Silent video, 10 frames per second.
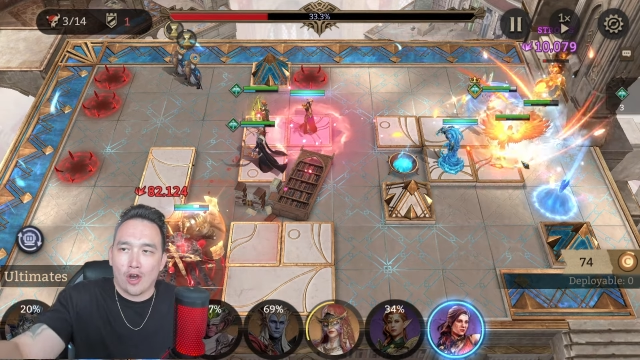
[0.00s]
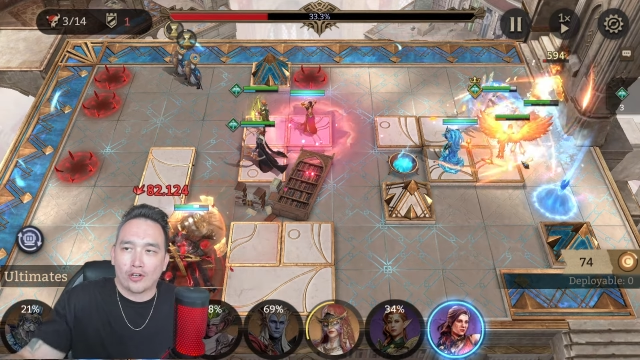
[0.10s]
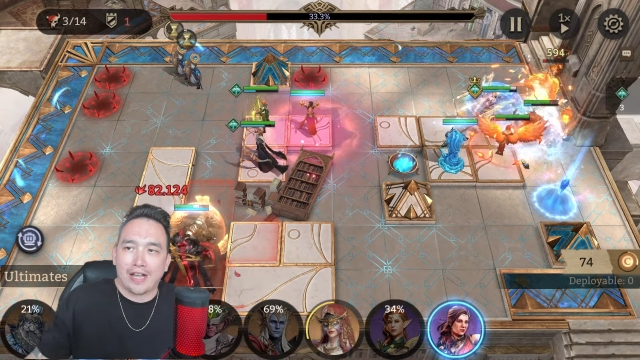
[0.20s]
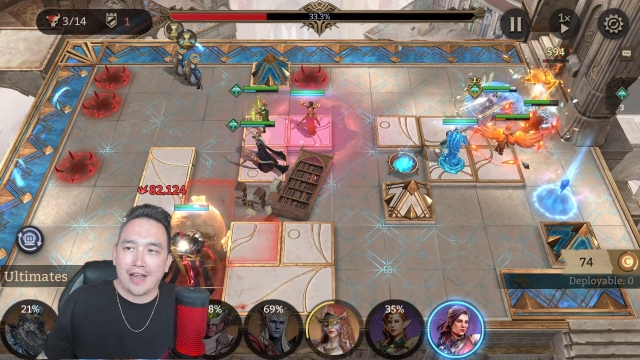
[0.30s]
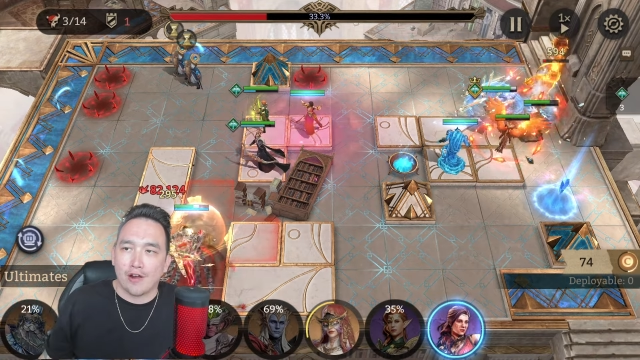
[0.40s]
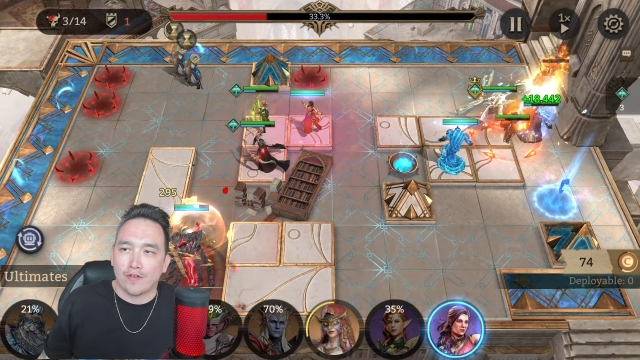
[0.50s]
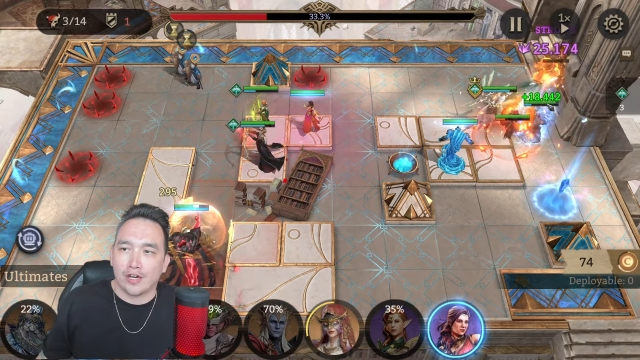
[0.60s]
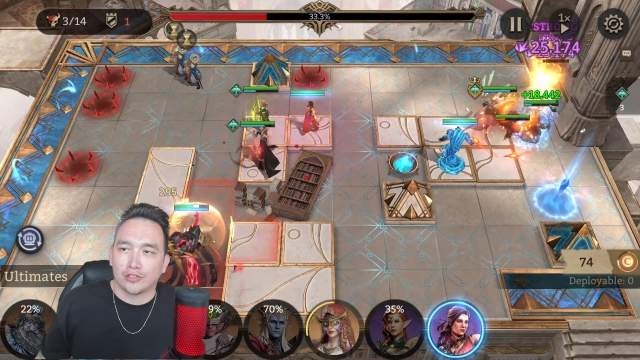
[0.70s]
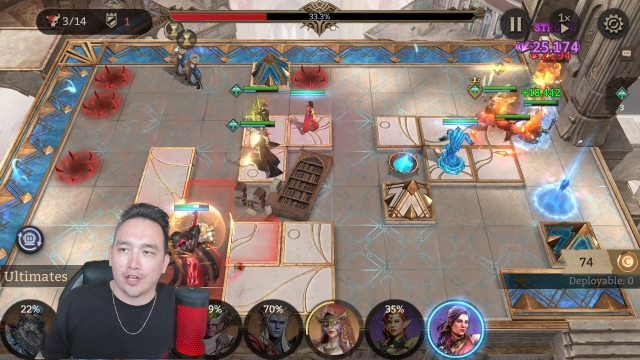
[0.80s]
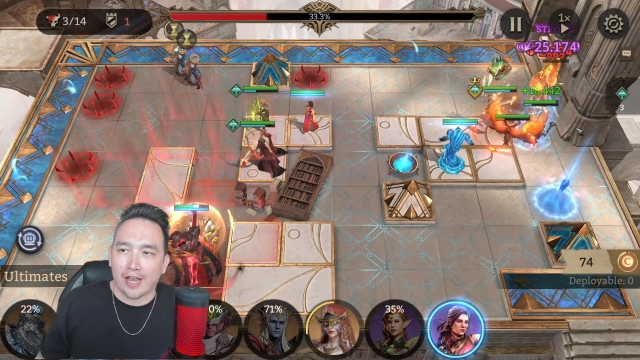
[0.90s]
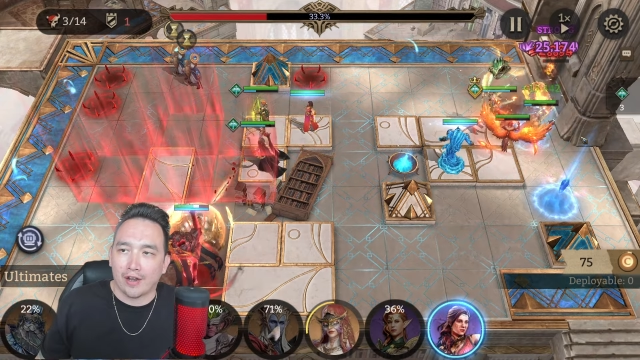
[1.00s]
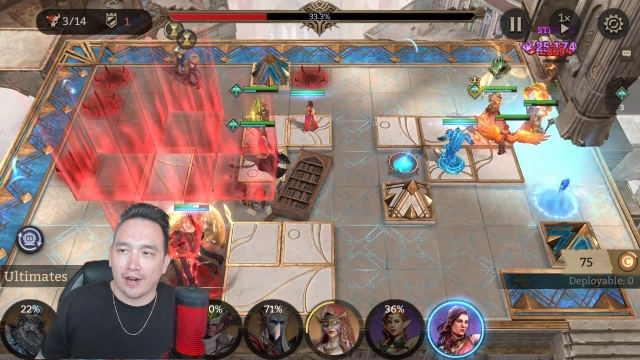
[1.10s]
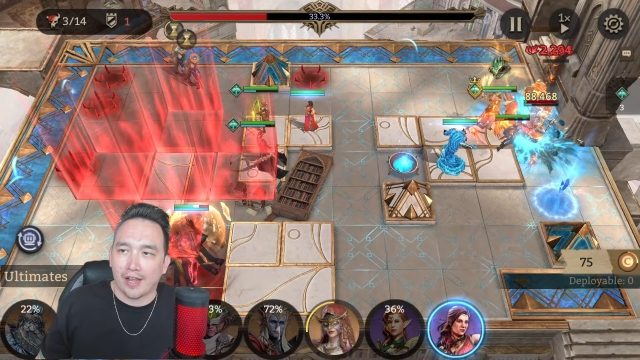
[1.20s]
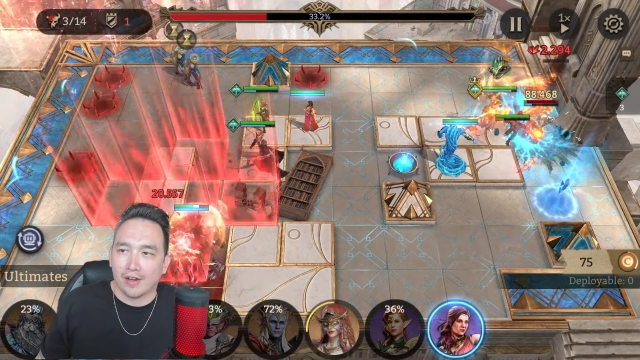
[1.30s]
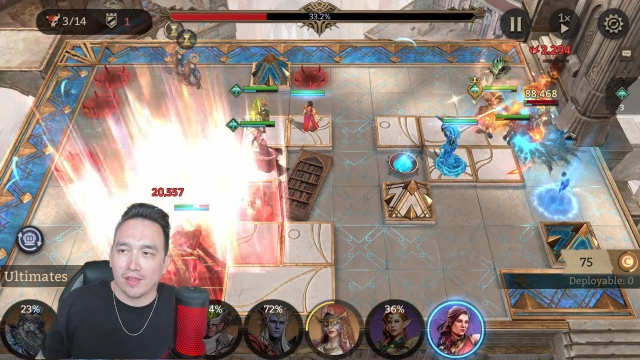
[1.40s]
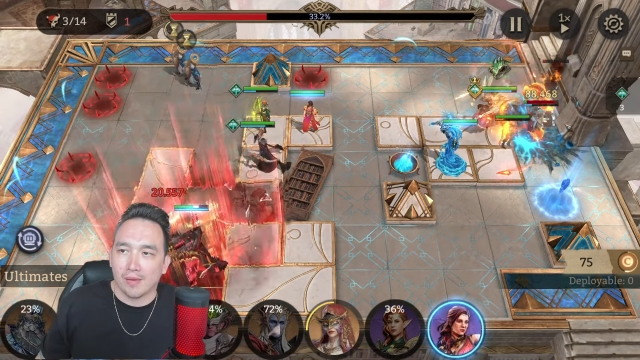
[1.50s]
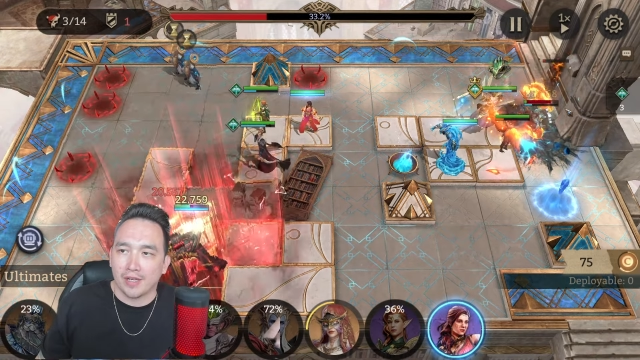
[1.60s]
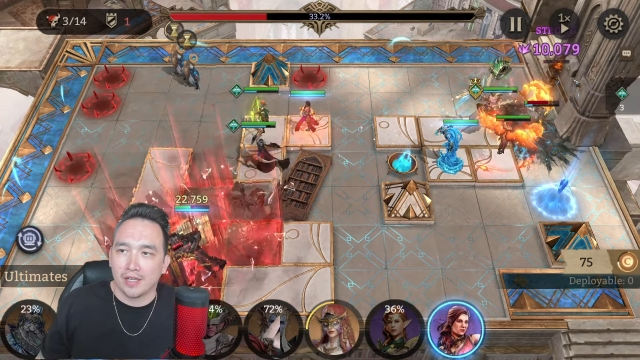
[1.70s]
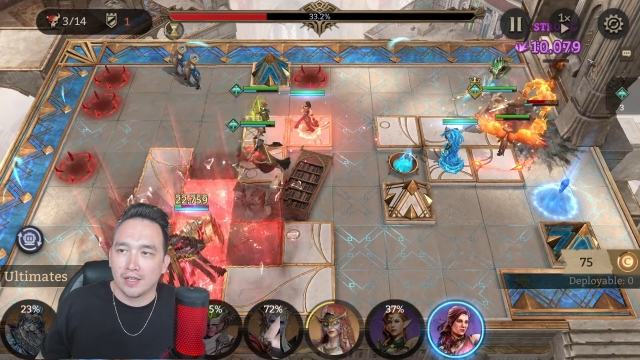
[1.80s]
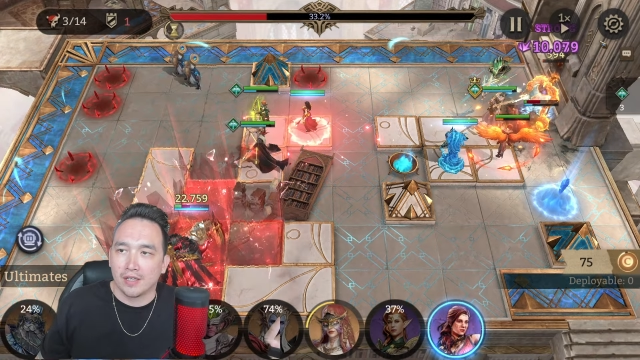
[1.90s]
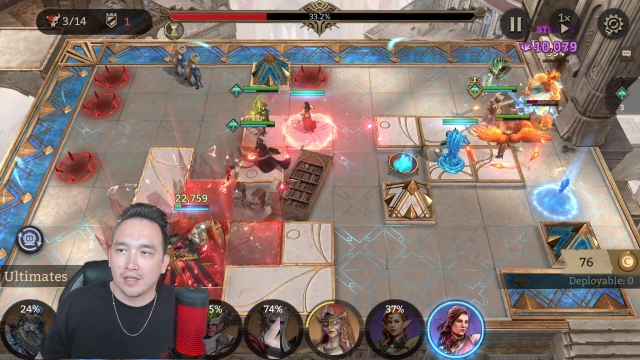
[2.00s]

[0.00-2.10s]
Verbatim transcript: our guy over here so hang on hang on let me